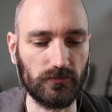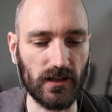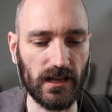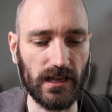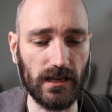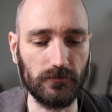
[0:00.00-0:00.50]

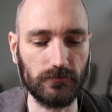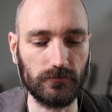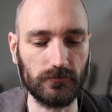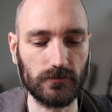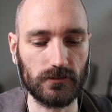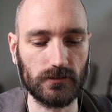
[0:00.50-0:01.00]

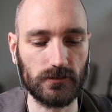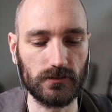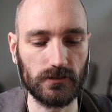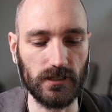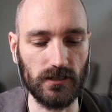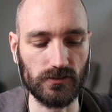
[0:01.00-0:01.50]
5
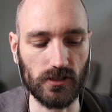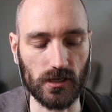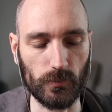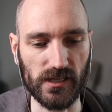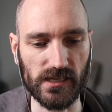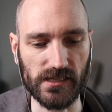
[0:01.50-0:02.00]
is going
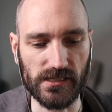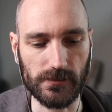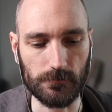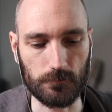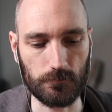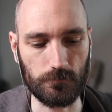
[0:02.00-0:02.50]
to be